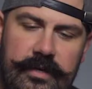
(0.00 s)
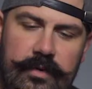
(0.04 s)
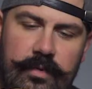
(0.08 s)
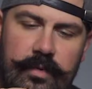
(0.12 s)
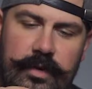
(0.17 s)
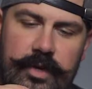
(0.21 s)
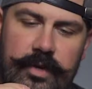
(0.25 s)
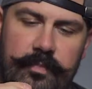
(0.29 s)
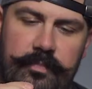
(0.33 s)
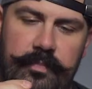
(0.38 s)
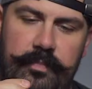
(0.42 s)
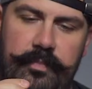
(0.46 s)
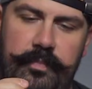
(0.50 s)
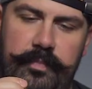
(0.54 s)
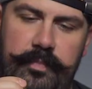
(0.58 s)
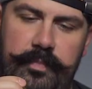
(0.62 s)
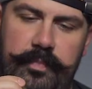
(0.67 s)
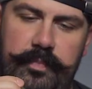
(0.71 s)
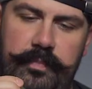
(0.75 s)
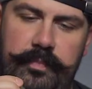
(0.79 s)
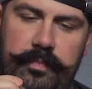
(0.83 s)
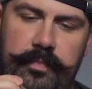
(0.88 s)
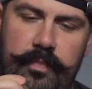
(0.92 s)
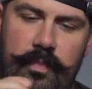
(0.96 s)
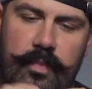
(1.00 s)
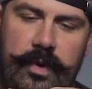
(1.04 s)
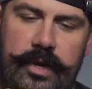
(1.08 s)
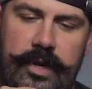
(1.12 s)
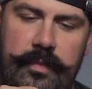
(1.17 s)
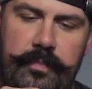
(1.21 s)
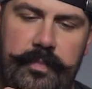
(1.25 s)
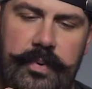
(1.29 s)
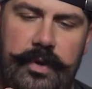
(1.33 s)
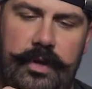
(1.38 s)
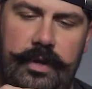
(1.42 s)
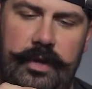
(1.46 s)
when you
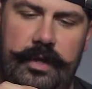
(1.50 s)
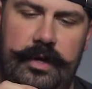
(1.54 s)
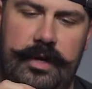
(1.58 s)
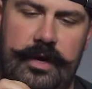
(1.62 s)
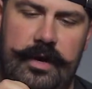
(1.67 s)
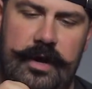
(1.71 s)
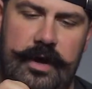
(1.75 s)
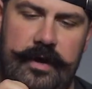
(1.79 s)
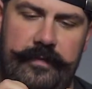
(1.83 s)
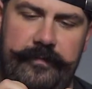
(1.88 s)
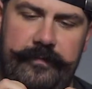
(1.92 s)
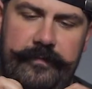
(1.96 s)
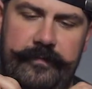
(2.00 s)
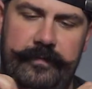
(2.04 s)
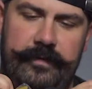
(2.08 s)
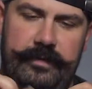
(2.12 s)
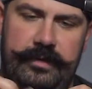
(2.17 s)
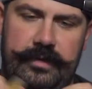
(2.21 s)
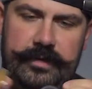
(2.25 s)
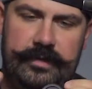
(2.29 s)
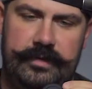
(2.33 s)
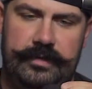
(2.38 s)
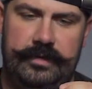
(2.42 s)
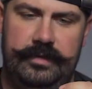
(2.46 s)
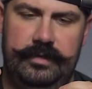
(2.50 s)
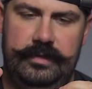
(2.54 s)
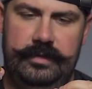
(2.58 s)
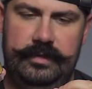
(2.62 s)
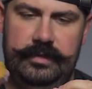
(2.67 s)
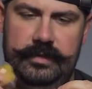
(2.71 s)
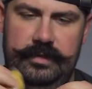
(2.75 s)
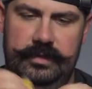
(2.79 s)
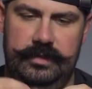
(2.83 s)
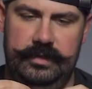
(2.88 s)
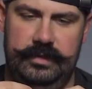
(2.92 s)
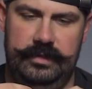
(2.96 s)
pull it off.
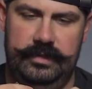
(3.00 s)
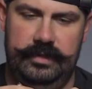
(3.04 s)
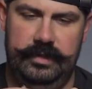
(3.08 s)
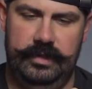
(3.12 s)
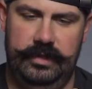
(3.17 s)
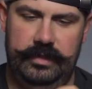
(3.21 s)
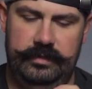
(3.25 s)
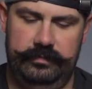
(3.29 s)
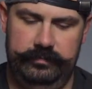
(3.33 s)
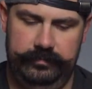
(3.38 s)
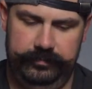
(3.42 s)
Let's see.